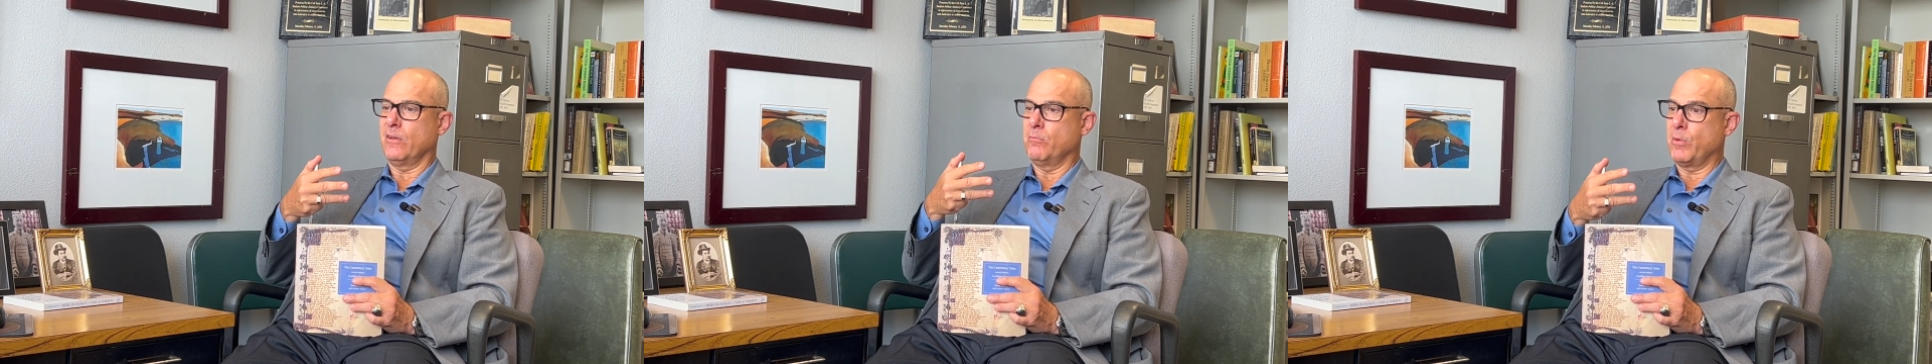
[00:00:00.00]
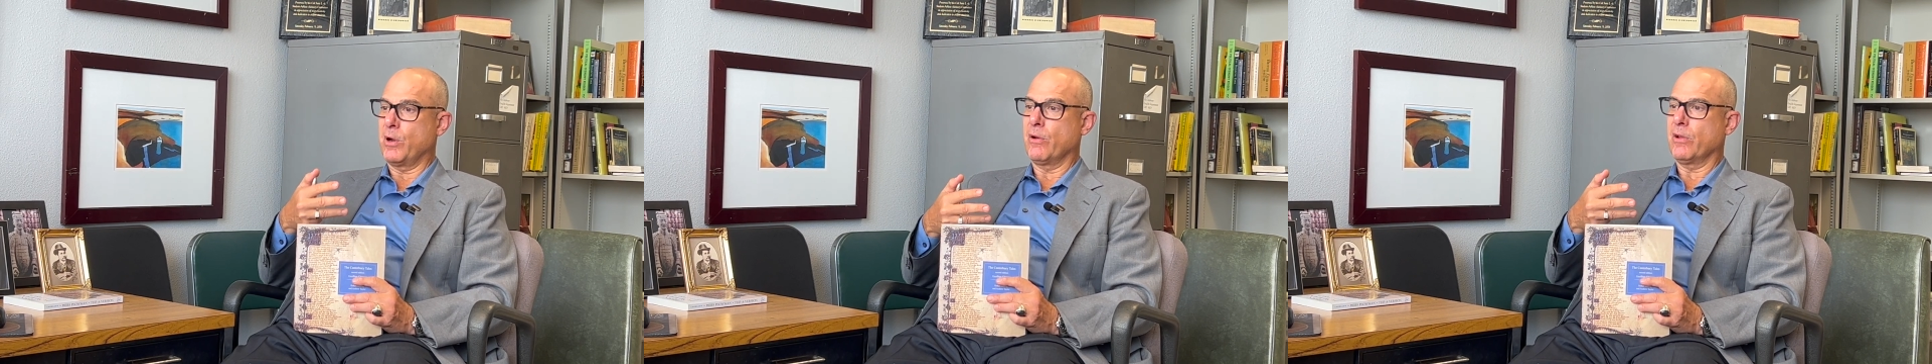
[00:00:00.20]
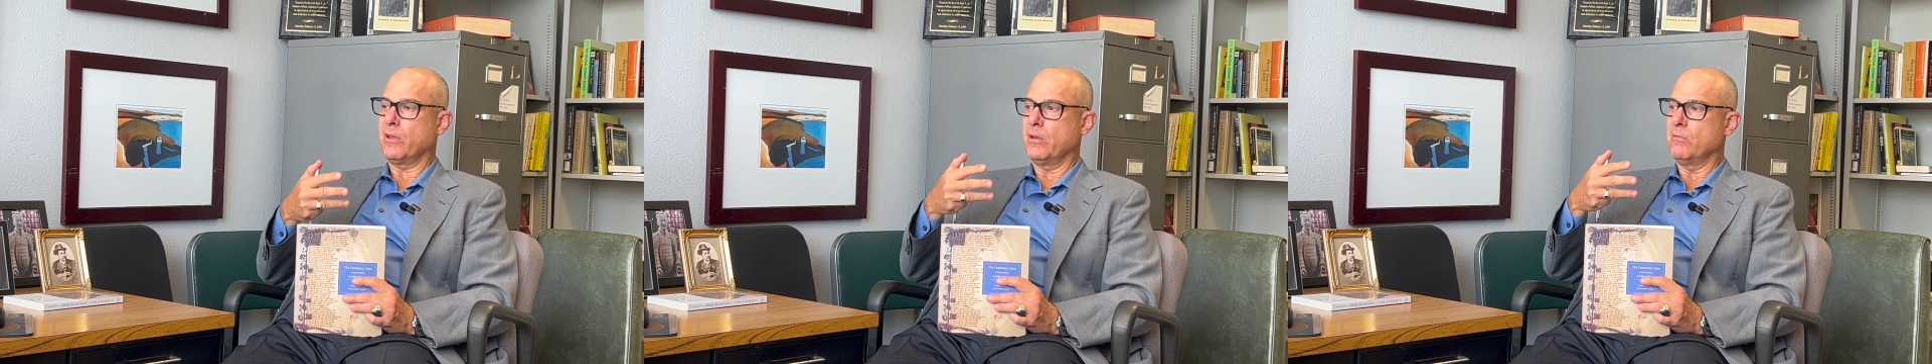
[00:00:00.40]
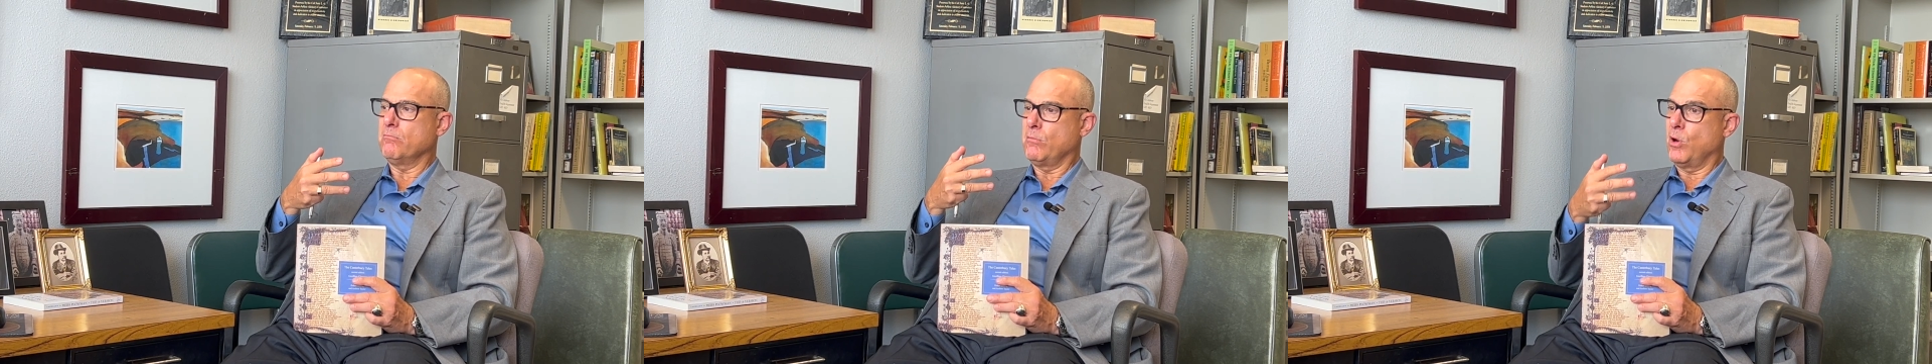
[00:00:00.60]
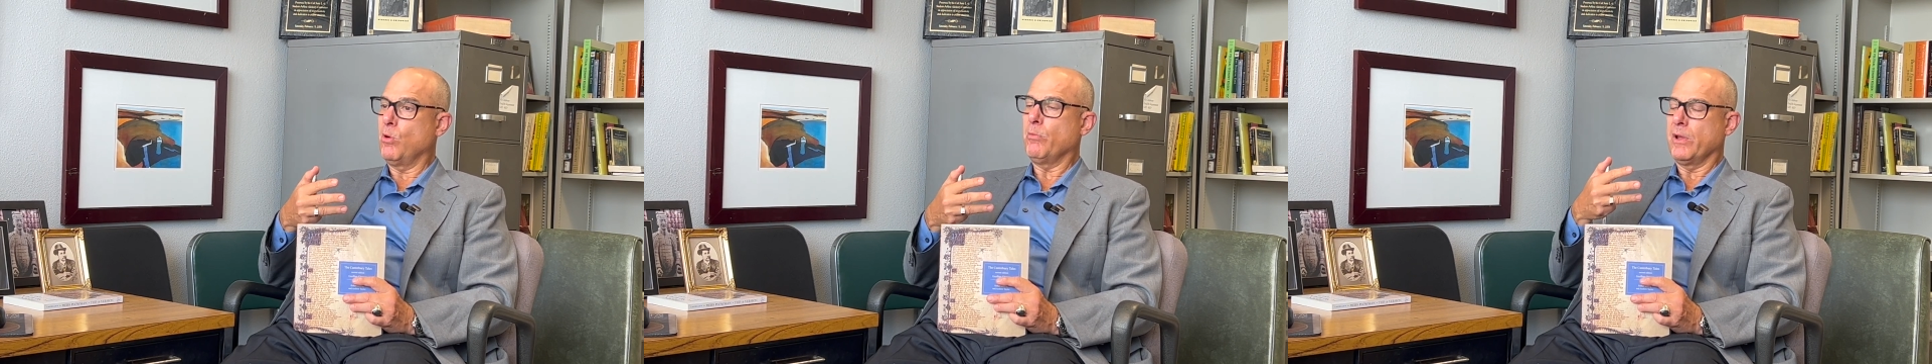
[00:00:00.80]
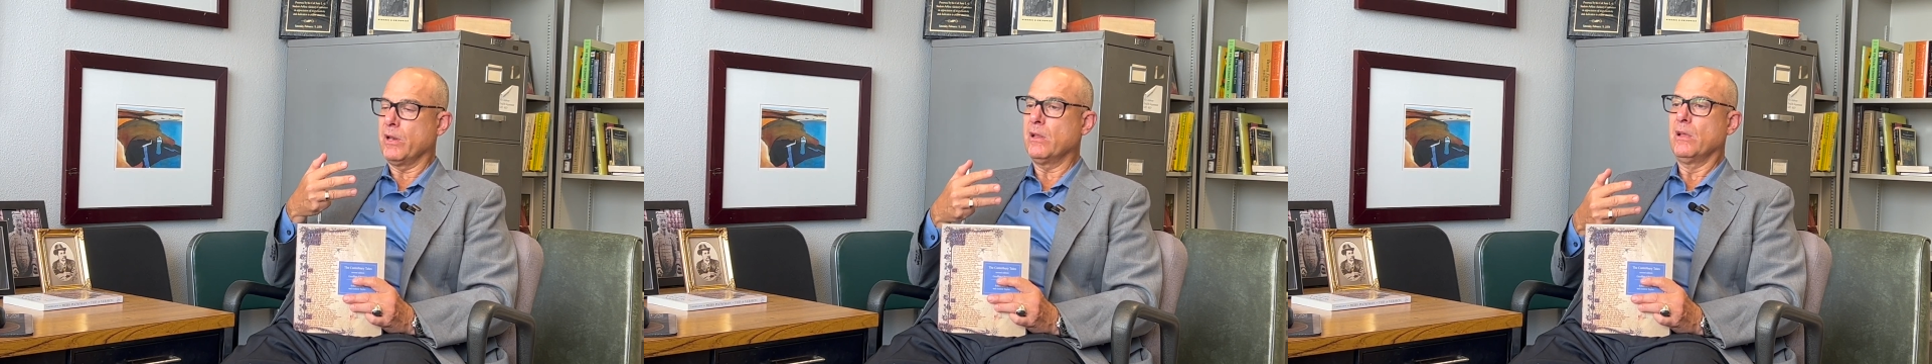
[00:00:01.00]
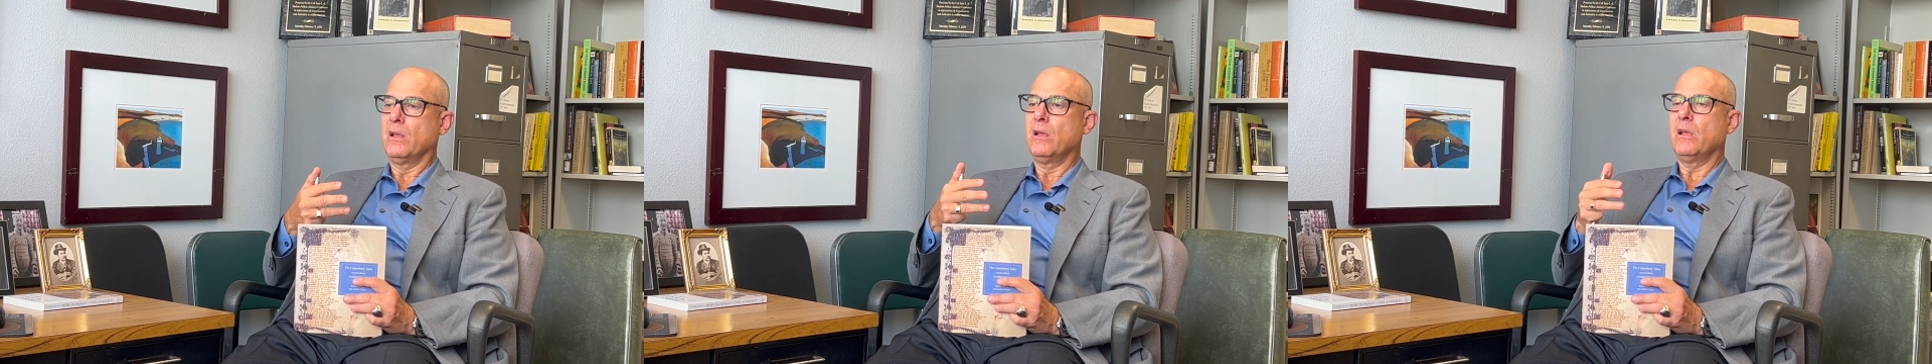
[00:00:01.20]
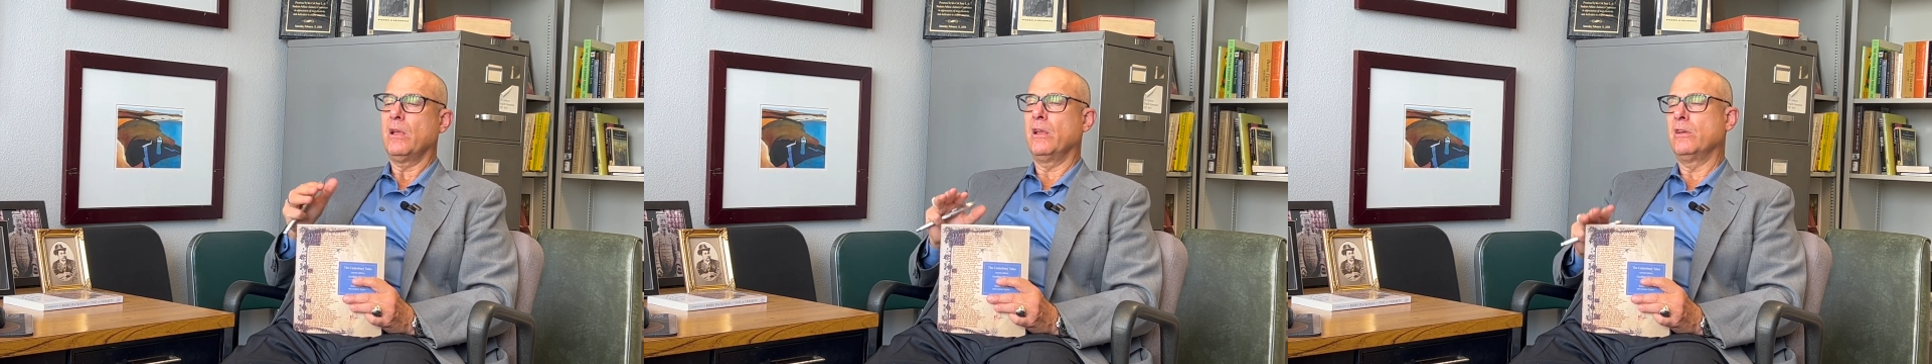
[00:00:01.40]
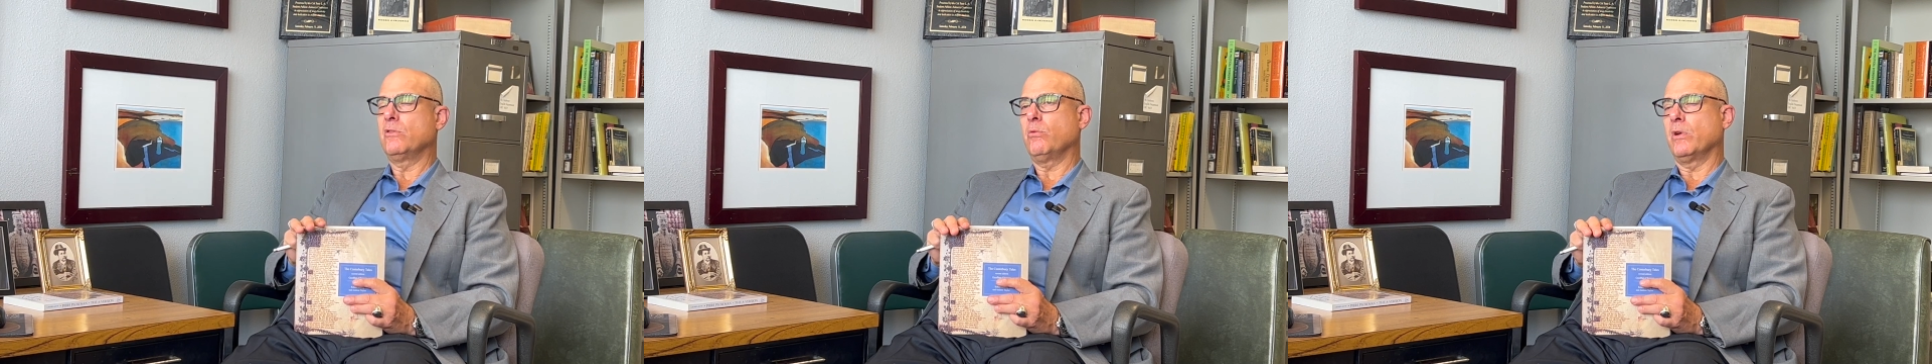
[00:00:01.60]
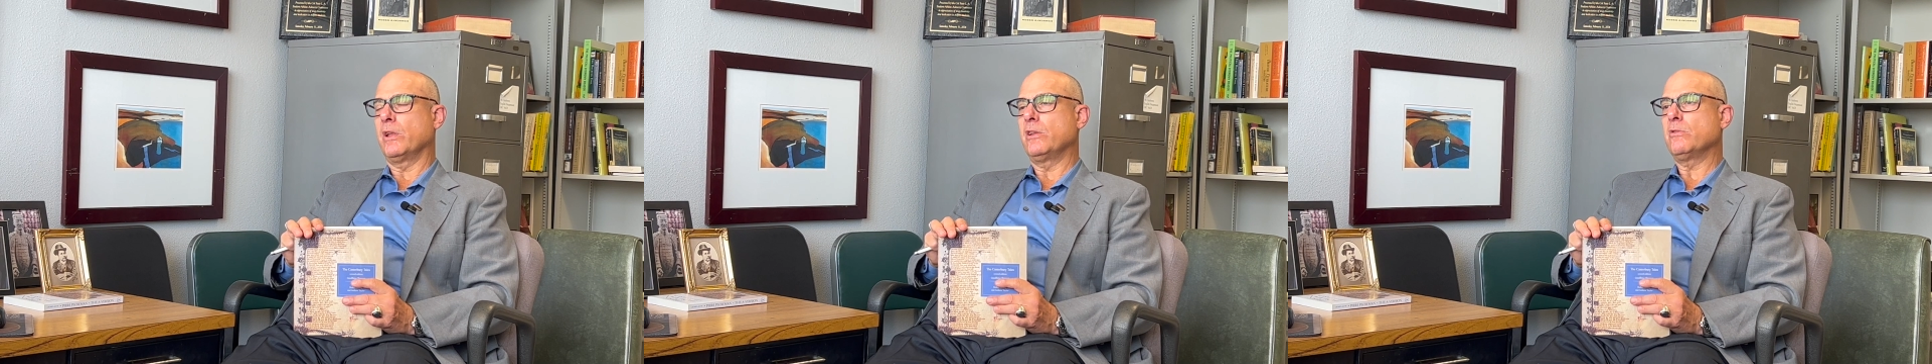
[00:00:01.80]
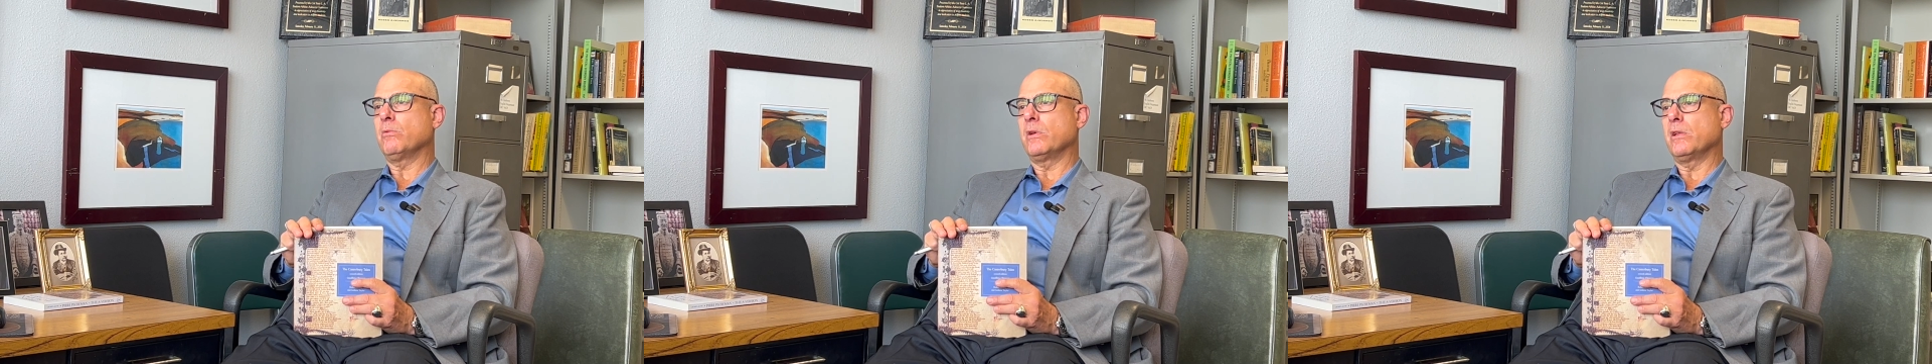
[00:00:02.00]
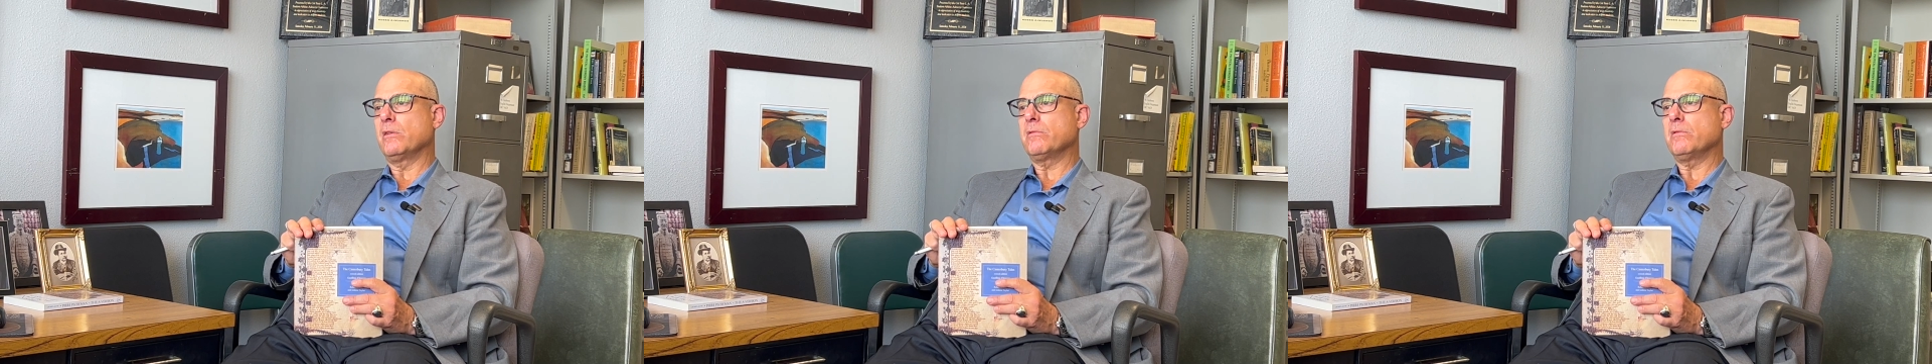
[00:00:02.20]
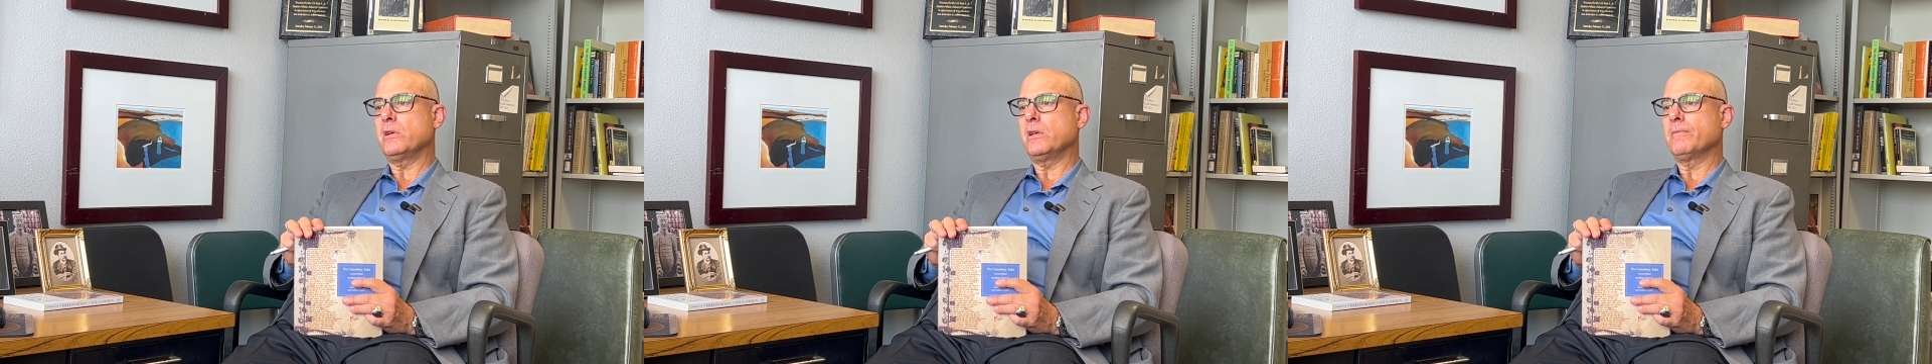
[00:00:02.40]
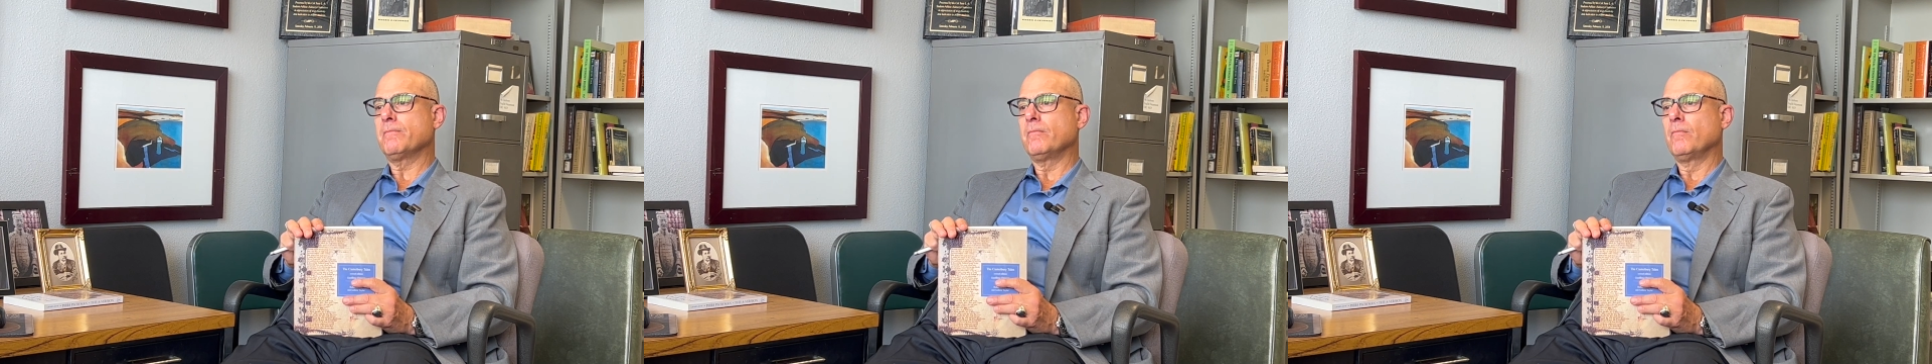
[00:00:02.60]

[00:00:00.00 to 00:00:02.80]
American moment in 2023.